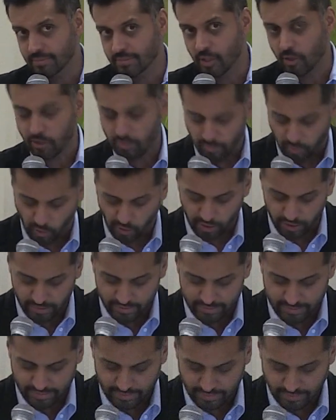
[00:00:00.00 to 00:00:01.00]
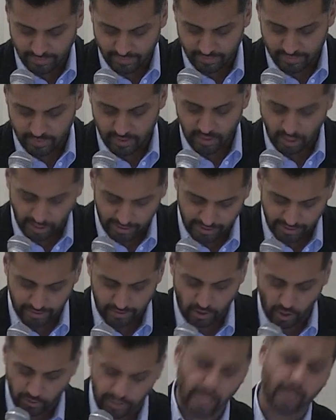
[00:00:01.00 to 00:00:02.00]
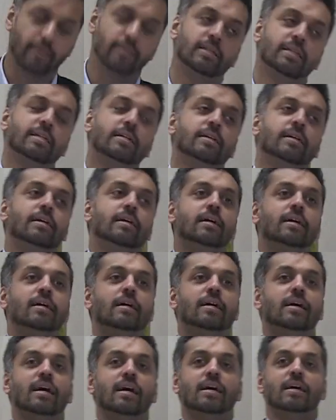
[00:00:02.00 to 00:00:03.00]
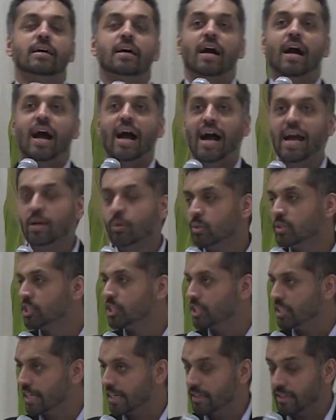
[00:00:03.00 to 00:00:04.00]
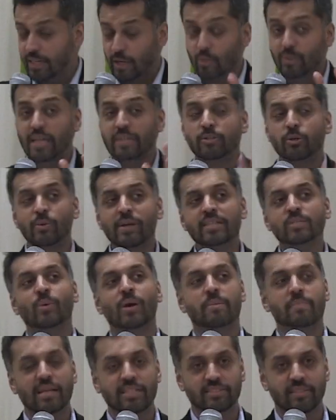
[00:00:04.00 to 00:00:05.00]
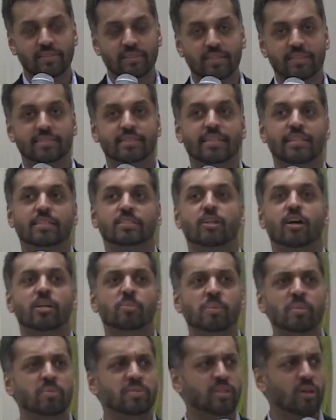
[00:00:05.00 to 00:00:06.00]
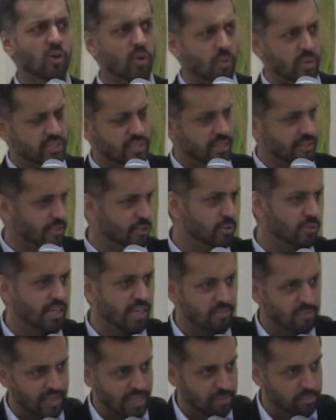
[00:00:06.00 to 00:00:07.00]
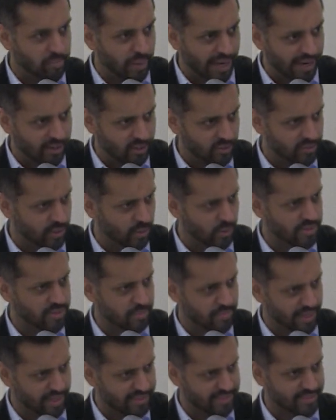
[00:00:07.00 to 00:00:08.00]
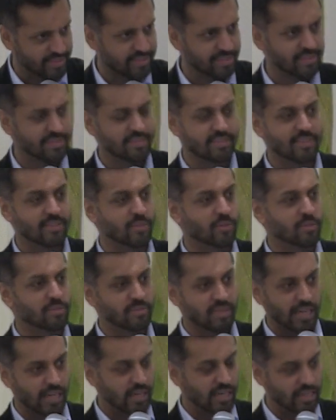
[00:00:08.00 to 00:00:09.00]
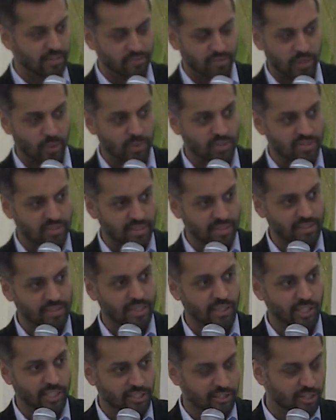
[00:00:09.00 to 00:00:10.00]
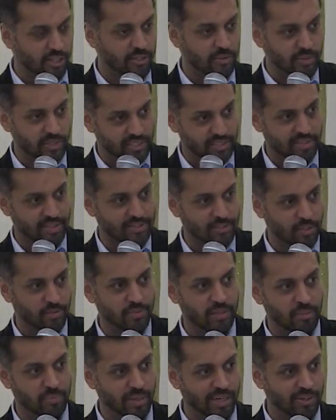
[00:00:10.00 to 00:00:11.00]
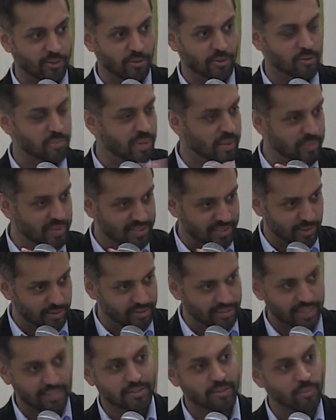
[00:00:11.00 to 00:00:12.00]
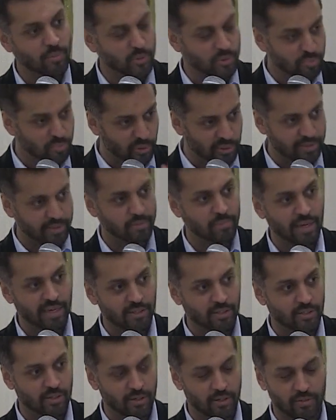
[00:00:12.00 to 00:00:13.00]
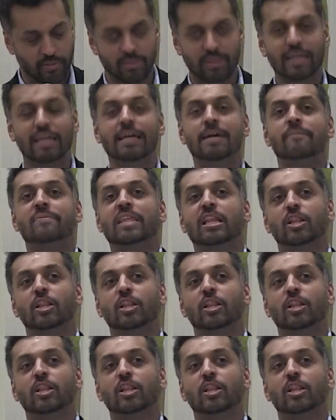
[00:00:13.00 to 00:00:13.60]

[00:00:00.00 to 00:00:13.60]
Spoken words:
Are you bored? Not yet, okay. I was shit. The reason why I mentioned this is a lot of people say, oh, you gave me that bio, that was amazing. It, you know, if I was single, I could have gotten rishtas off that bio. You made me sound like the most brilliant man on earth.